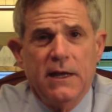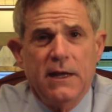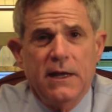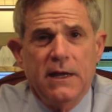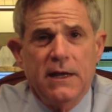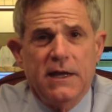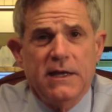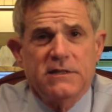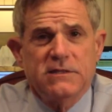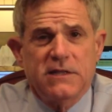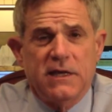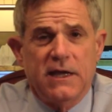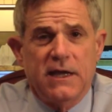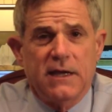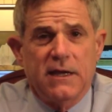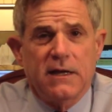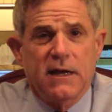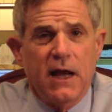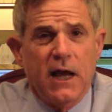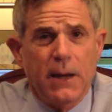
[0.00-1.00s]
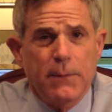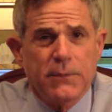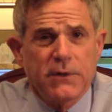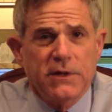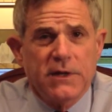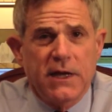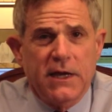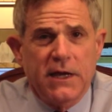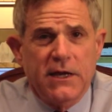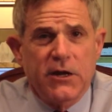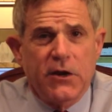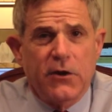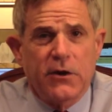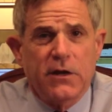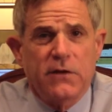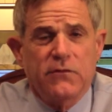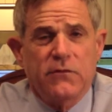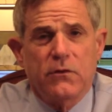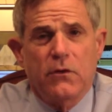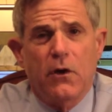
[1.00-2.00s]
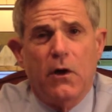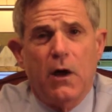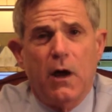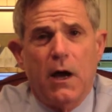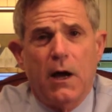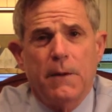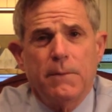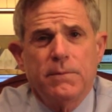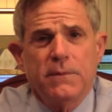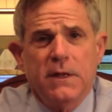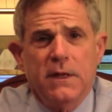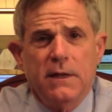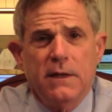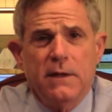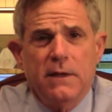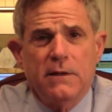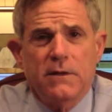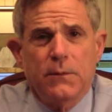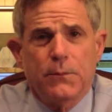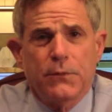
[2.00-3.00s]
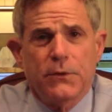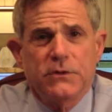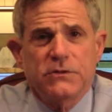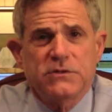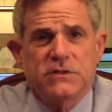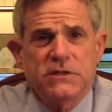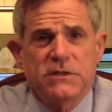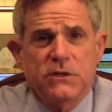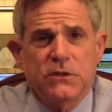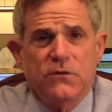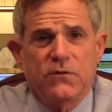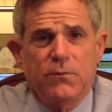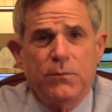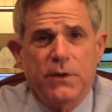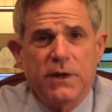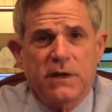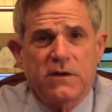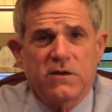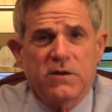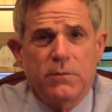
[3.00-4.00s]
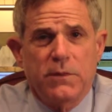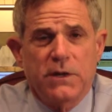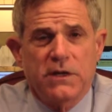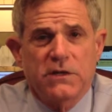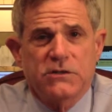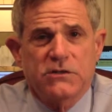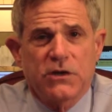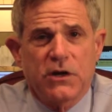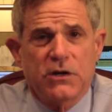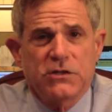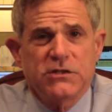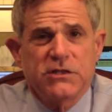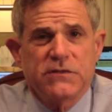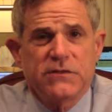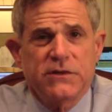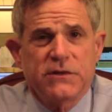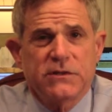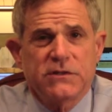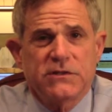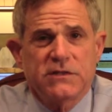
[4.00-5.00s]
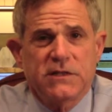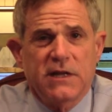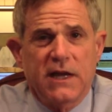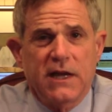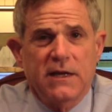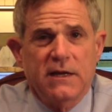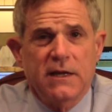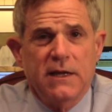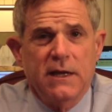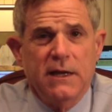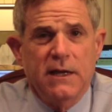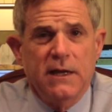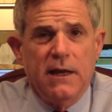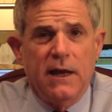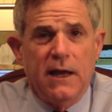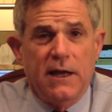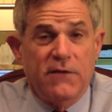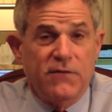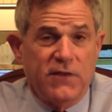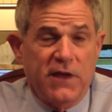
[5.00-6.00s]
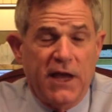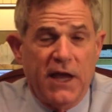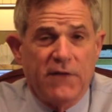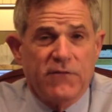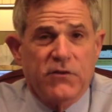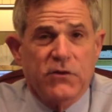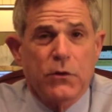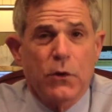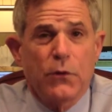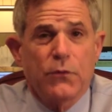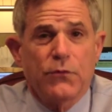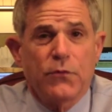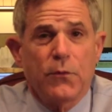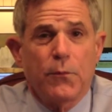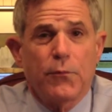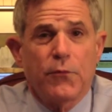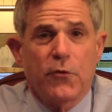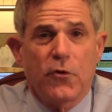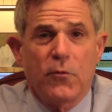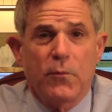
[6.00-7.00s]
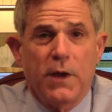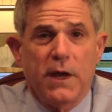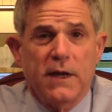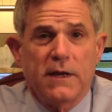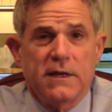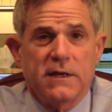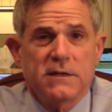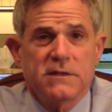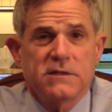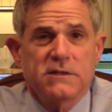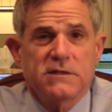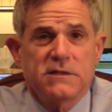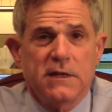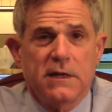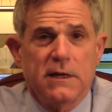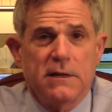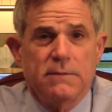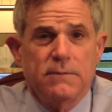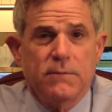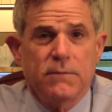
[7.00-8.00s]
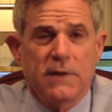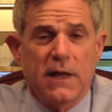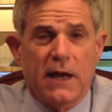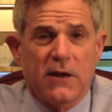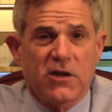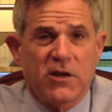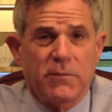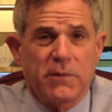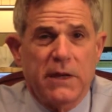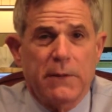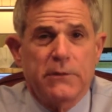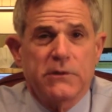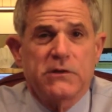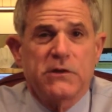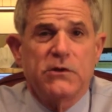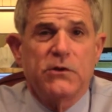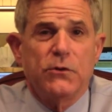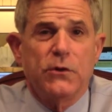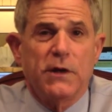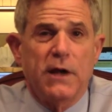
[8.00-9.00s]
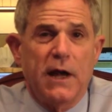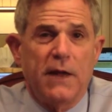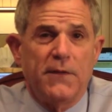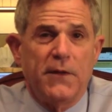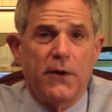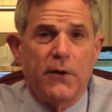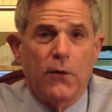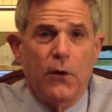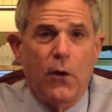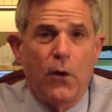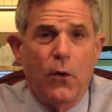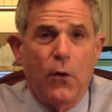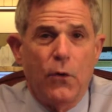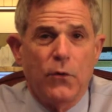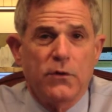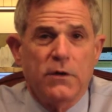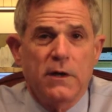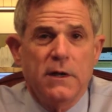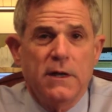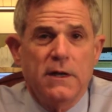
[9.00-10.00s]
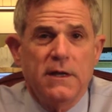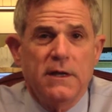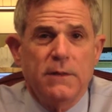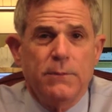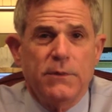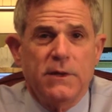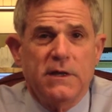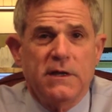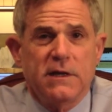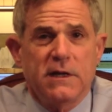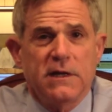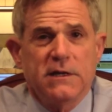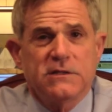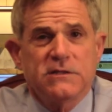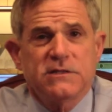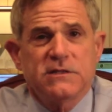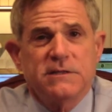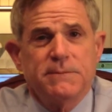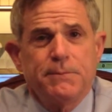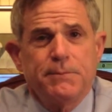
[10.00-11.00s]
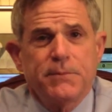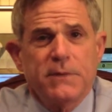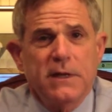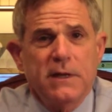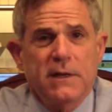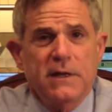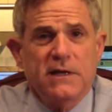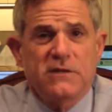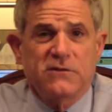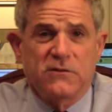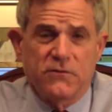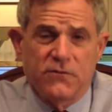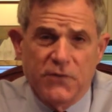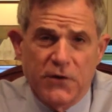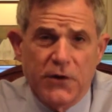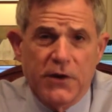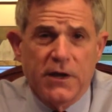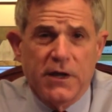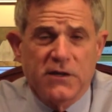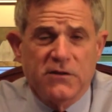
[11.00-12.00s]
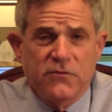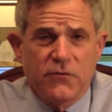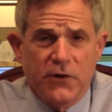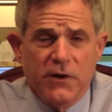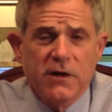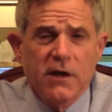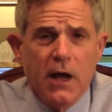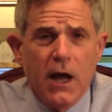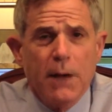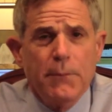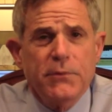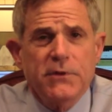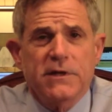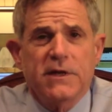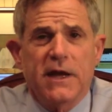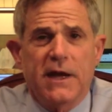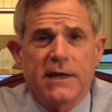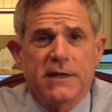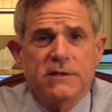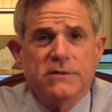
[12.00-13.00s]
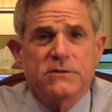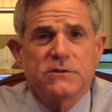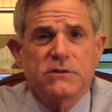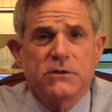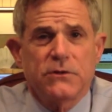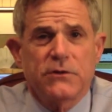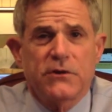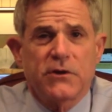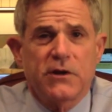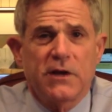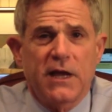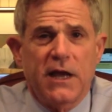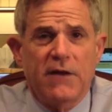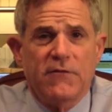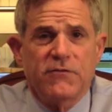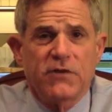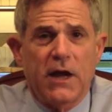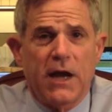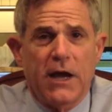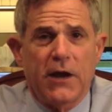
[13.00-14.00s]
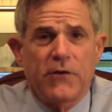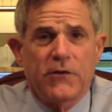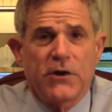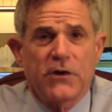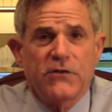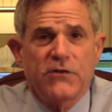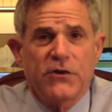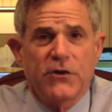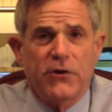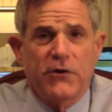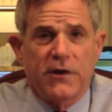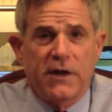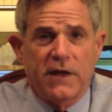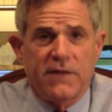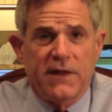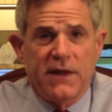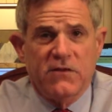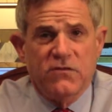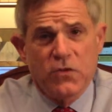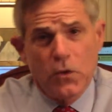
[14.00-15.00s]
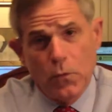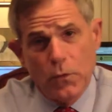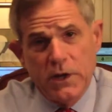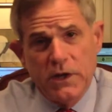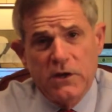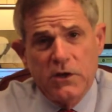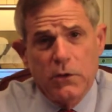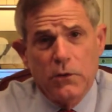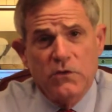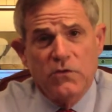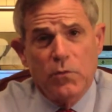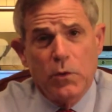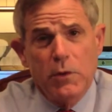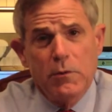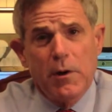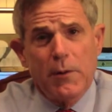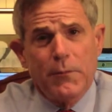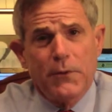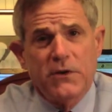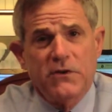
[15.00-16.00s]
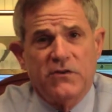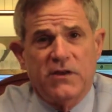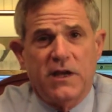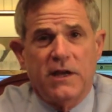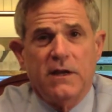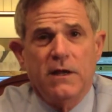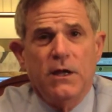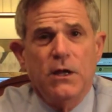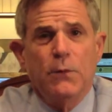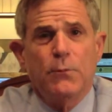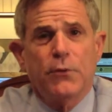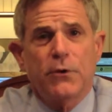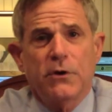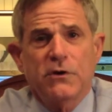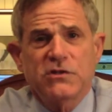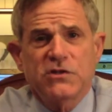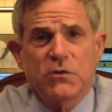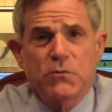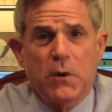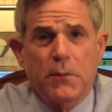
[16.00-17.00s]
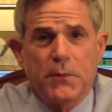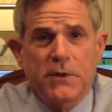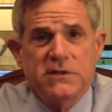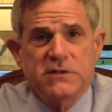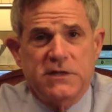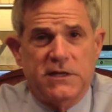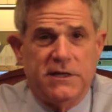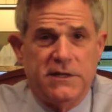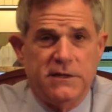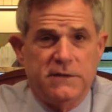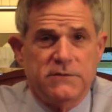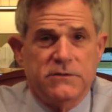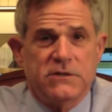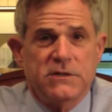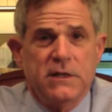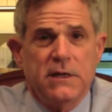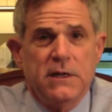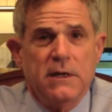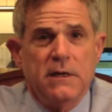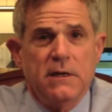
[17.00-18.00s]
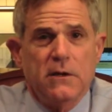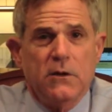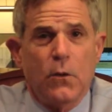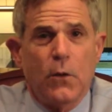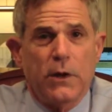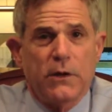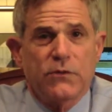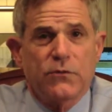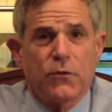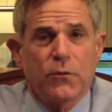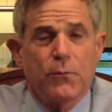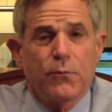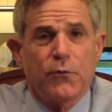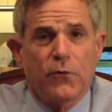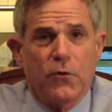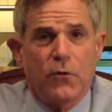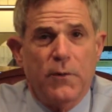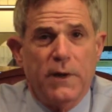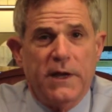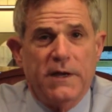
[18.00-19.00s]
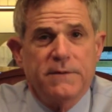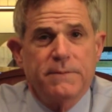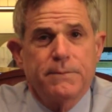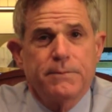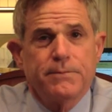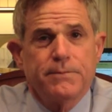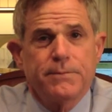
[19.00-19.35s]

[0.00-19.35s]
It's a complicated area of law. The person you've picked to be in charge of your estate, if they have to go through probate, is not going to be able to do it on their own because it's very complicated, and so they're going to have to hire an attorney. And that's what we do, is we represent personal representatives going through probate.